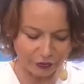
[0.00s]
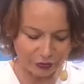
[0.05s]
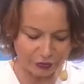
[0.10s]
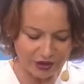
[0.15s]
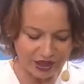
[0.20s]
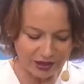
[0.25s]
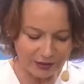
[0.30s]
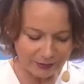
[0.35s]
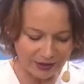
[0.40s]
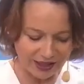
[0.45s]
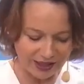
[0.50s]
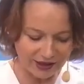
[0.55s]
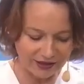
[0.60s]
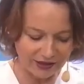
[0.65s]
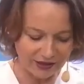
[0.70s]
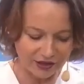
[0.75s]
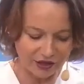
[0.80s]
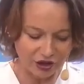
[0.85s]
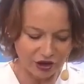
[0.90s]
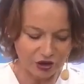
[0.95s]
3
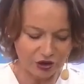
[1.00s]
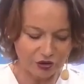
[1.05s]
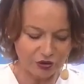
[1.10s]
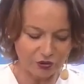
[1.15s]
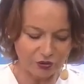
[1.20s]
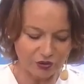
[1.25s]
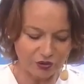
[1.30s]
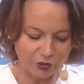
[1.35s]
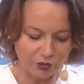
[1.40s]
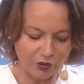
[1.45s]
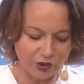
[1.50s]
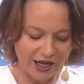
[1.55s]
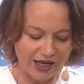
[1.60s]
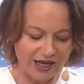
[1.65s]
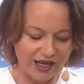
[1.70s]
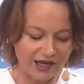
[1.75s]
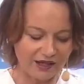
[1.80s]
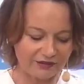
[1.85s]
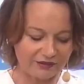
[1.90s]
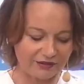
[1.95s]
ml you do
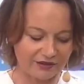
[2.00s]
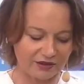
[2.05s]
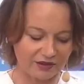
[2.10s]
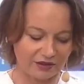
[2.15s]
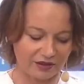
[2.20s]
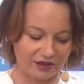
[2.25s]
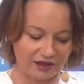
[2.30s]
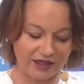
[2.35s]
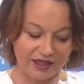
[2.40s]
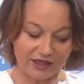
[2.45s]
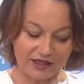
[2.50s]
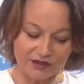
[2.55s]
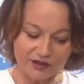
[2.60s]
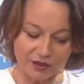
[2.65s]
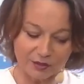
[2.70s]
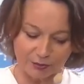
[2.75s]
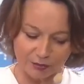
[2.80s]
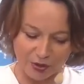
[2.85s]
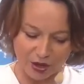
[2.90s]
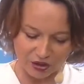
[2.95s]
have in
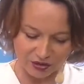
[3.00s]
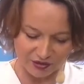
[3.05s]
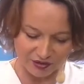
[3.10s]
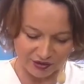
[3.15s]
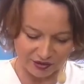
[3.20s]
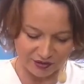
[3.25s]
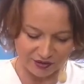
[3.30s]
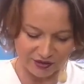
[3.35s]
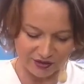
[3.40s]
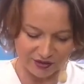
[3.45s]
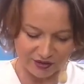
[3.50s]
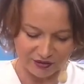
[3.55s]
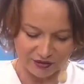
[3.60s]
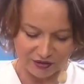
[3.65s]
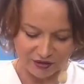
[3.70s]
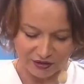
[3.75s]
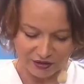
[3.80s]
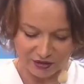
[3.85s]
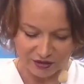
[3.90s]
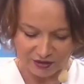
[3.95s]
the boxes,
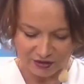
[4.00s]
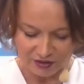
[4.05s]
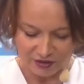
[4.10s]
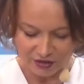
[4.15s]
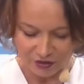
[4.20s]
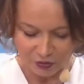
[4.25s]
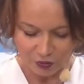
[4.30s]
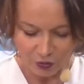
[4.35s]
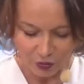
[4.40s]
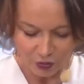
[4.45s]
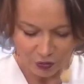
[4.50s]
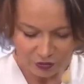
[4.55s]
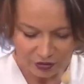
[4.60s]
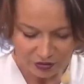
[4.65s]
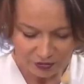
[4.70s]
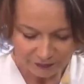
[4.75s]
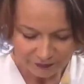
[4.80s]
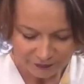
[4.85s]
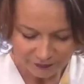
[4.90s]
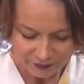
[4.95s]
or
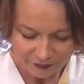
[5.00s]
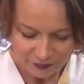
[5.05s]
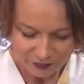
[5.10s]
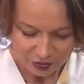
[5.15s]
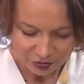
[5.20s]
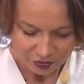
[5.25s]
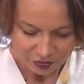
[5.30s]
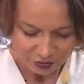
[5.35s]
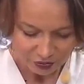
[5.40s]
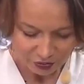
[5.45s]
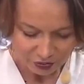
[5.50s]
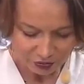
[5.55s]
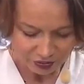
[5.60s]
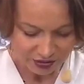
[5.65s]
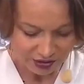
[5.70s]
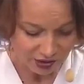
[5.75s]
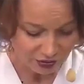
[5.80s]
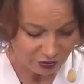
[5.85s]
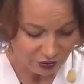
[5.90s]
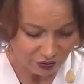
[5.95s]
you
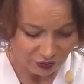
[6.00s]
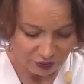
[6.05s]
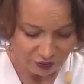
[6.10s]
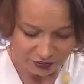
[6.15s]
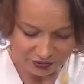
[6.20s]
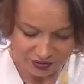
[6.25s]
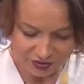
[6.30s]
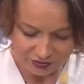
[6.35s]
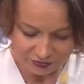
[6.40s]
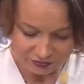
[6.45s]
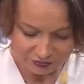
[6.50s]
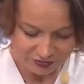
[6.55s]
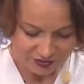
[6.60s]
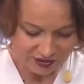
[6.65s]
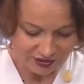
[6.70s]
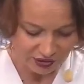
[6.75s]
can use a